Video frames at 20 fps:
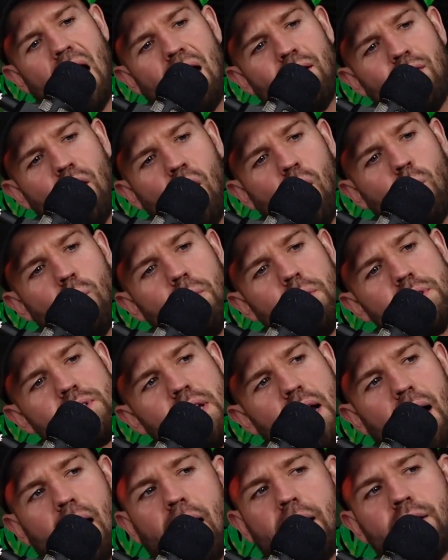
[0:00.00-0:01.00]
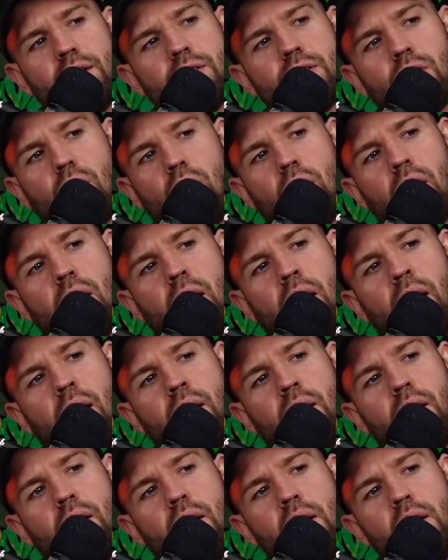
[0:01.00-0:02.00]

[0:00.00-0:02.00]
I've always had a sort of